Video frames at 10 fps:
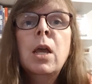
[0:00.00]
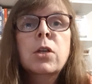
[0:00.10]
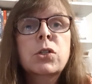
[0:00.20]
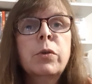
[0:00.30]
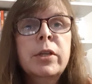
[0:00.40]

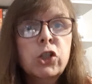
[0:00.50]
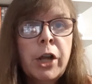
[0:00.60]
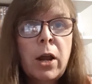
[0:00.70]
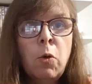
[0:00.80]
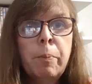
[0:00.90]
So this
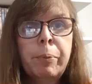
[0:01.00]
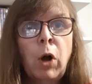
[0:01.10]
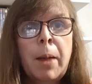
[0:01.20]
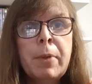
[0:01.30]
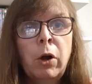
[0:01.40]
channel
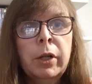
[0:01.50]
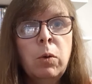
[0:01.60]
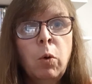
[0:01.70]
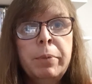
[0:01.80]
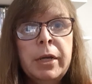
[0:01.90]
primarily
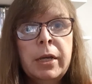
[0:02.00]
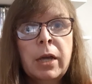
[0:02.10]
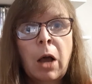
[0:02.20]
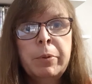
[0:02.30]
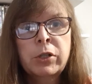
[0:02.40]

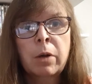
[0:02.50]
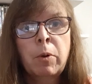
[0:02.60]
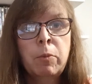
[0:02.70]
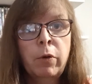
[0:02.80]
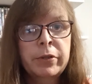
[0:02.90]
I'll be talking
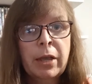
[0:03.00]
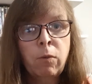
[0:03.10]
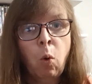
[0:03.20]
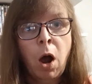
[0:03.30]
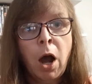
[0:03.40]
about movies I've
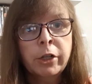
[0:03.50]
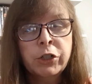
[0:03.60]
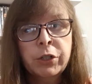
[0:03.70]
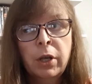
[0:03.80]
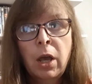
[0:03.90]
watched.